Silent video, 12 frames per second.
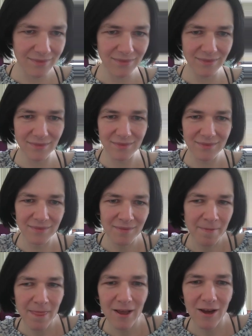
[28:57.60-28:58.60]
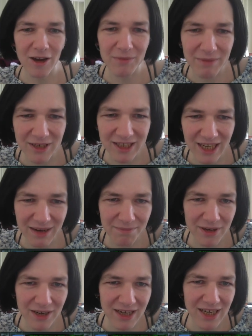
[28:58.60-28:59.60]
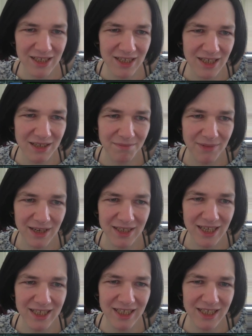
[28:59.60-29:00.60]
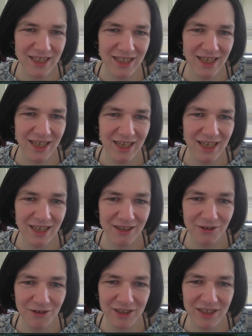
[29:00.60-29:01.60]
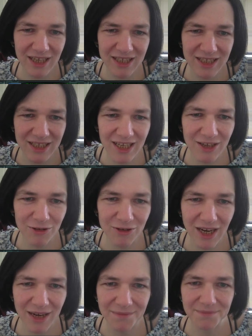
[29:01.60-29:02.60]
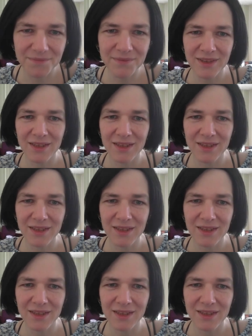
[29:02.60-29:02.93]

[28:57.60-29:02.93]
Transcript: Or maybe they are pre-rendered, but I think they do that in real time.